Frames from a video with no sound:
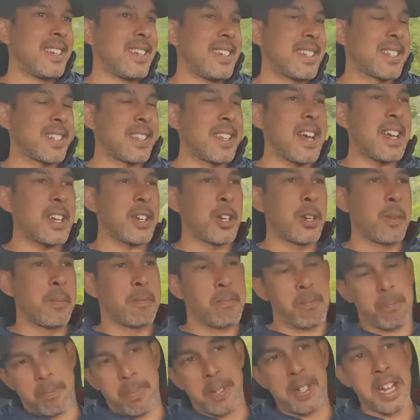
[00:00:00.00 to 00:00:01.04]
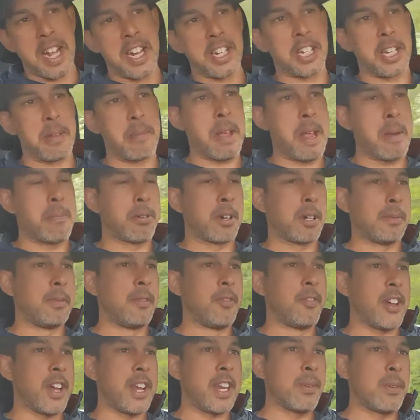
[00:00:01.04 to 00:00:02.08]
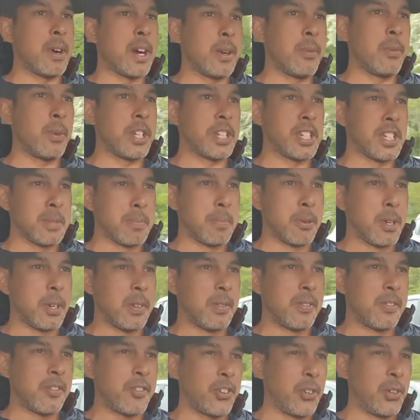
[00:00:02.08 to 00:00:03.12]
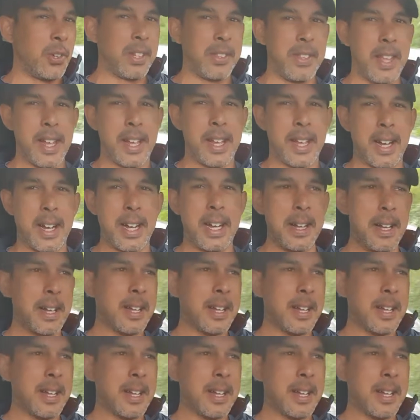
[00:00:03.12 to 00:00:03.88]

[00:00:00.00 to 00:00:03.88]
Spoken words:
So that could potentially be a problem for anyone wishing to put fuel in their car.